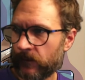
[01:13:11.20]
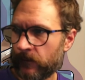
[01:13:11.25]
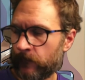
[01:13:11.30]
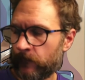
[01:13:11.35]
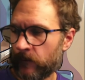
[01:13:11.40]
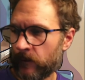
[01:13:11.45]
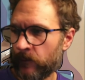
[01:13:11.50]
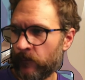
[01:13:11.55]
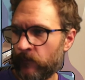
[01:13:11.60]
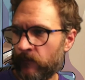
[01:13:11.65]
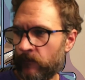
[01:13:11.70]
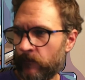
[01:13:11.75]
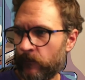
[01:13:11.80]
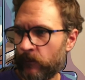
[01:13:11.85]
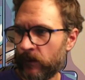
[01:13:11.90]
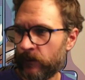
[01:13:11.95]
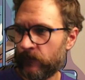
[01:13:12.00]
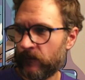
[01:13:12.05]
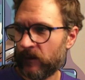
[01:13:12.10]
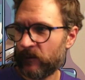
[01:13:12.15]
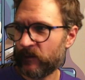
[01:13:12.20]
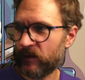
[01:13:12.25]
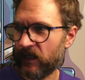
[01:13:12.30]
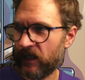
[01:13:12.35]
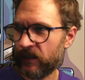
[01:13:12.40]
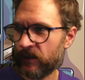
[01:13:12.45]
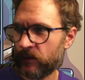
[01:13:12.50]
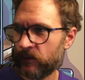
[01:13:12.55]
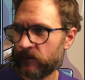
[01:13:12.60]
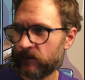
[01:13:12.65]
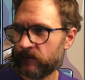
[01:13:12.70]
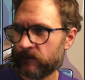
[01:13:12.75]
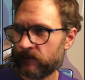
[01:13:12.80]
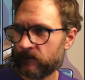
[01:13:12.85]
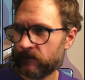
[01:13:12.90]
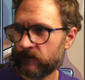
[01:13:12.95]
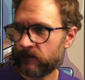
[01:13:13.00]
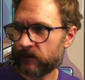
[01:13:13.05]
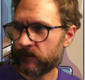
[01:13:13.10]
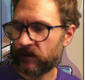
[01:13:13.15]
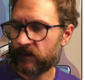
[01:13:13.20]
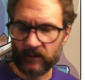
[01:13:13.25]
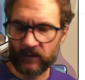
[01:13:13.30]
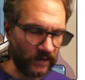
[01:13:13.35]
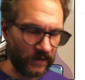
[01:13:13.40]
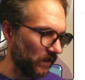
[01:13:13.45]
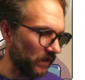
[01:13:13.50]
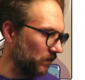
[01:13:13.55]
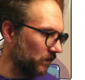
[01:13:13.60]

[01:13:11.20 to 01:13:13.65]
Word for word: from what Fabiano is using.